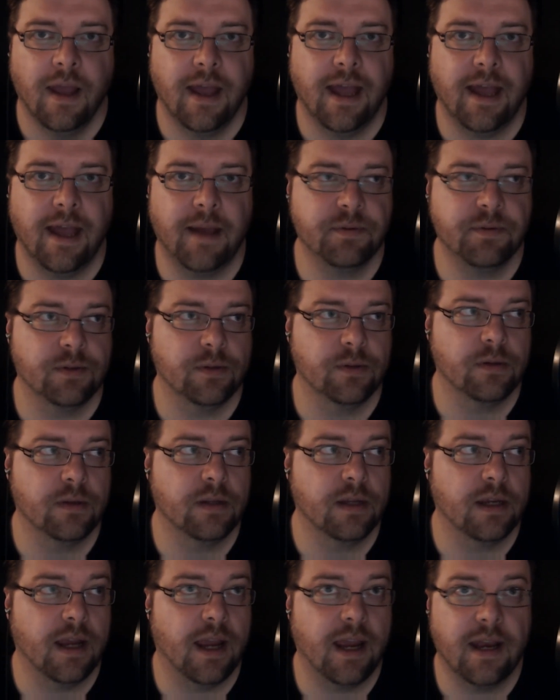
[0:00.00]

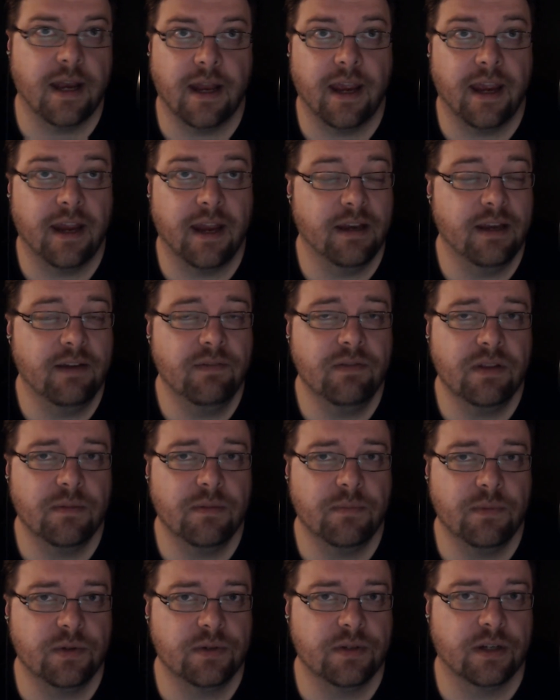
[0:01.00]
Absolutely. And even the
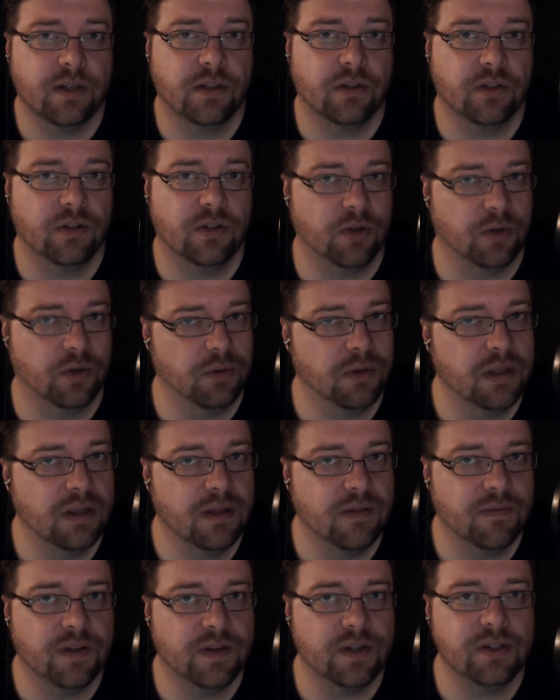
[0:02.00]
music during
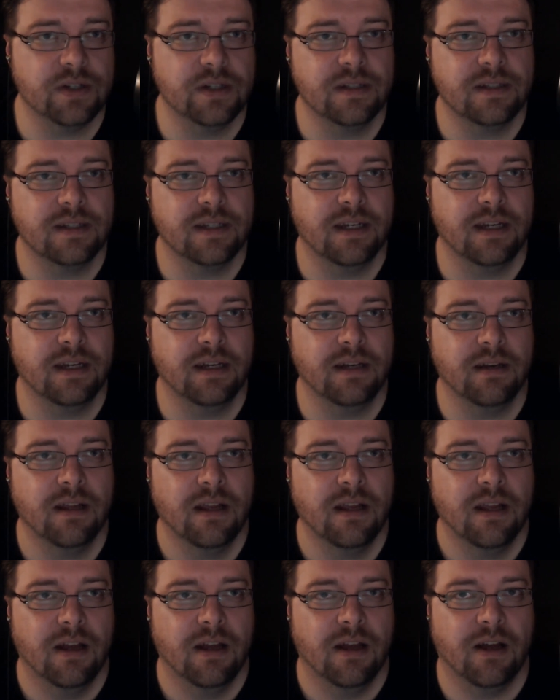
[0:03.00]
the fishing scene,
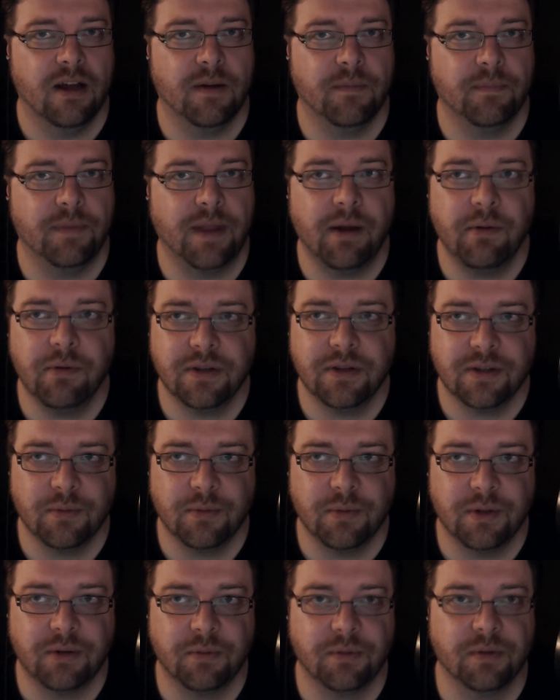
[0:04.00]
that one's the
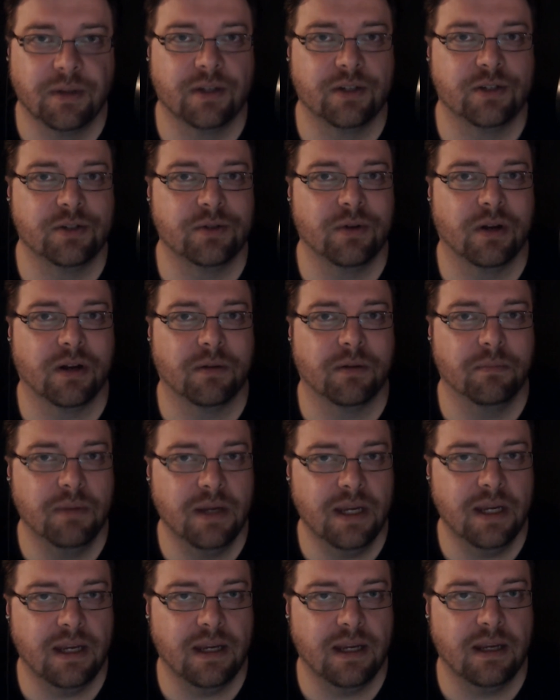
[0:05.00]
one that really struck
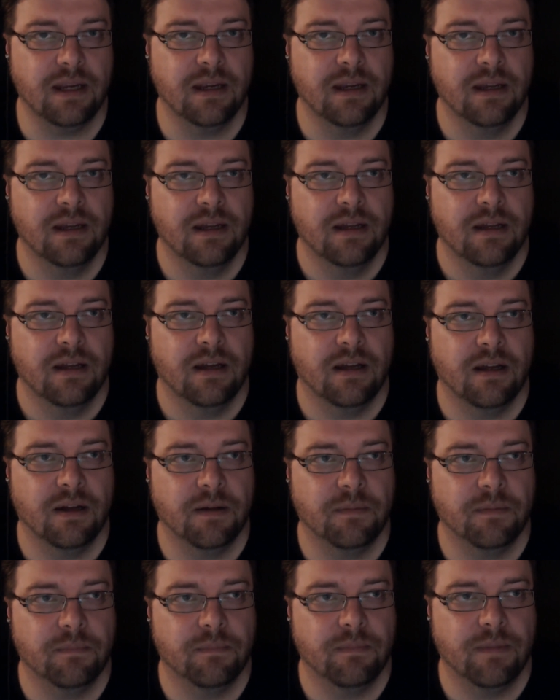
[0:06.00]
me,
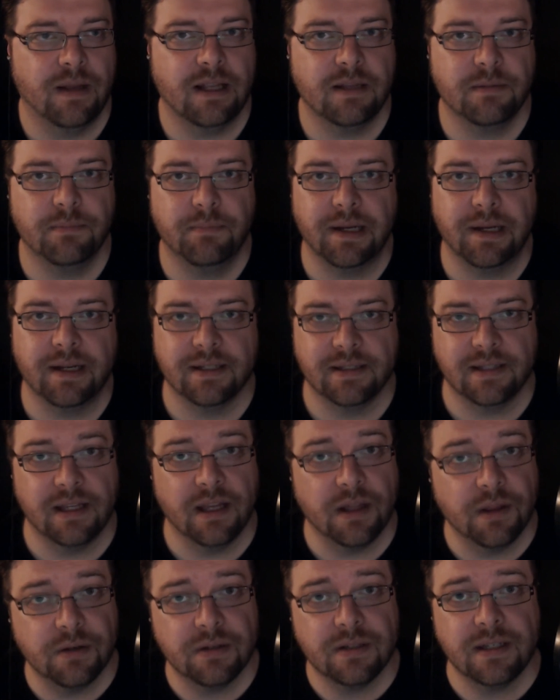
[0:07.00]
as big as the
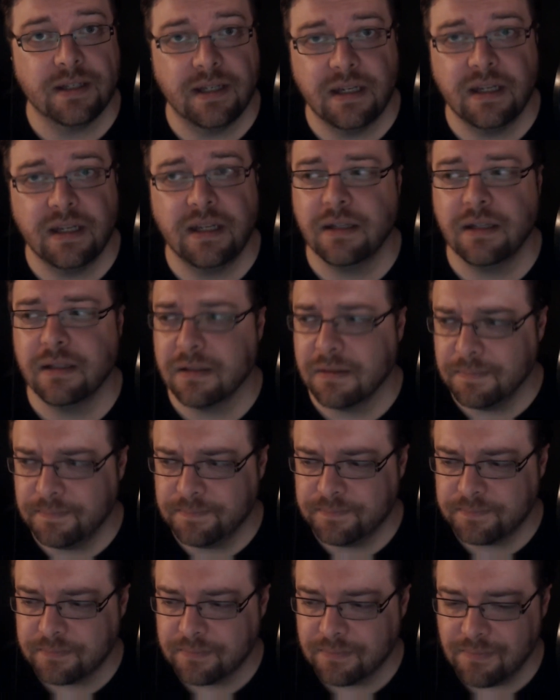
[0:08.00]
other scene is,
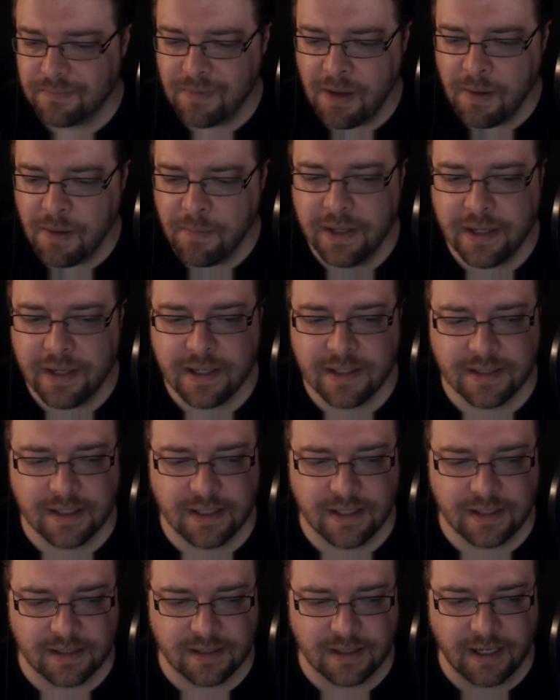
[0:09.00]
because
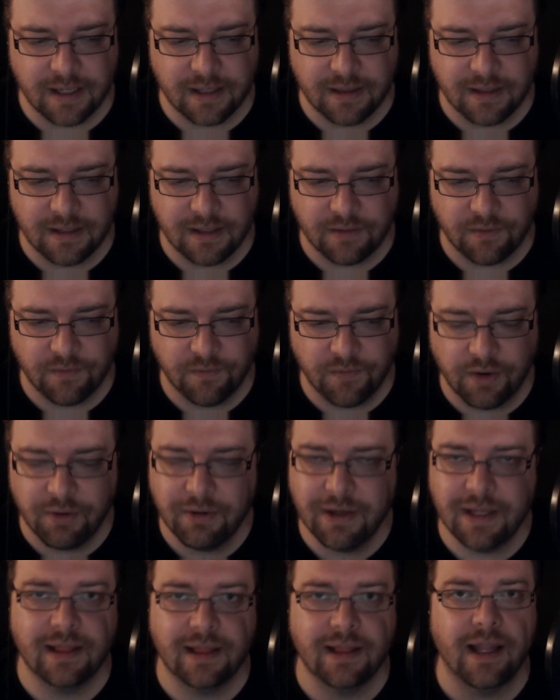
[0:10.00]
it's like this
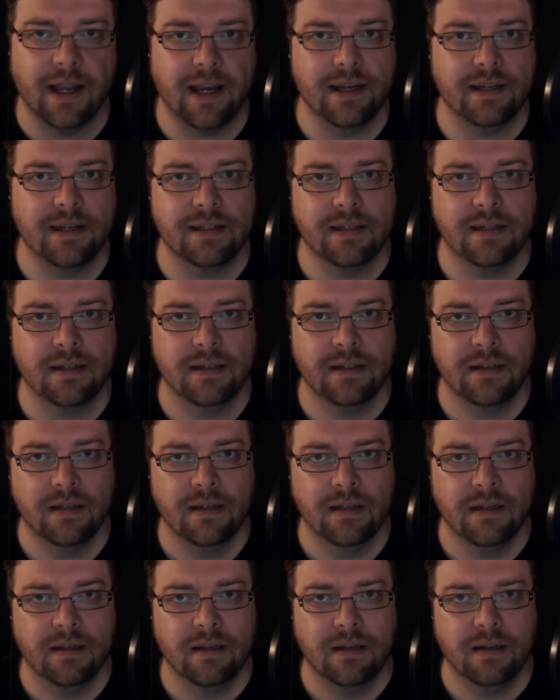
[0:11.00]
very light
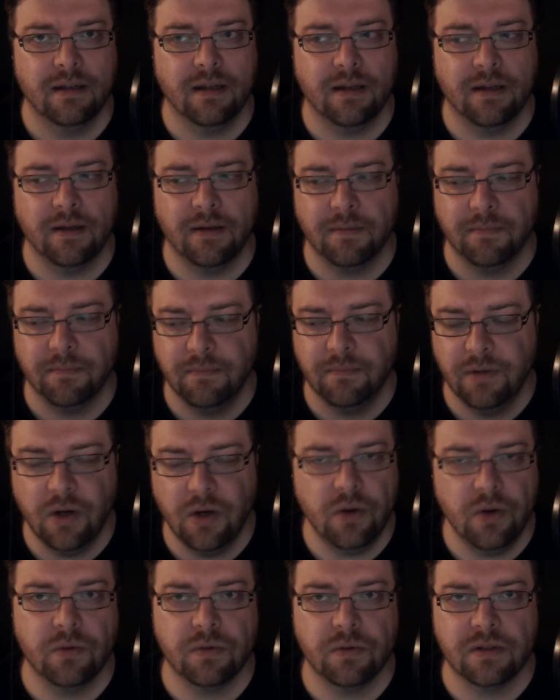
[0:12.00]

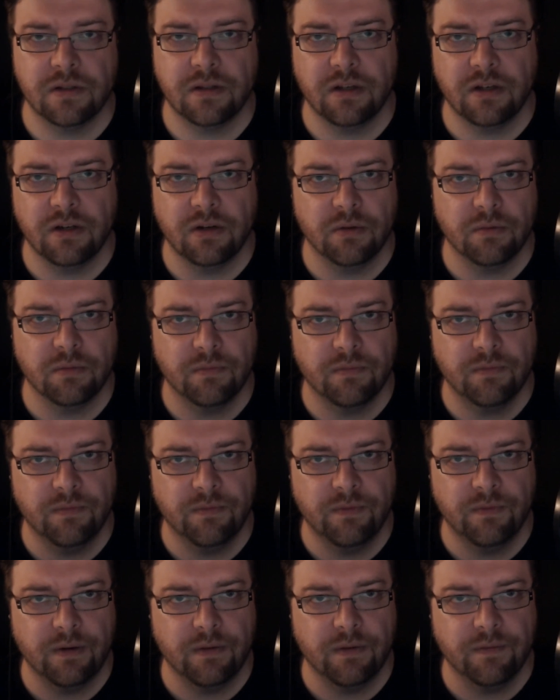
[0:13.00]
notes that, you know,
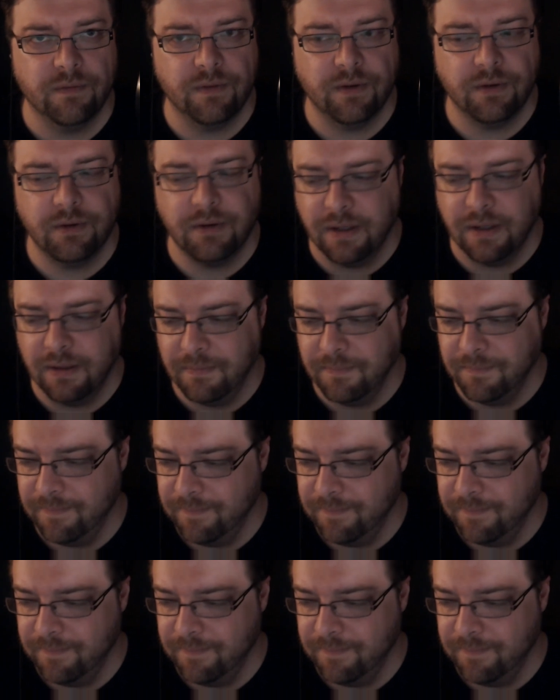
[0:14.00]
very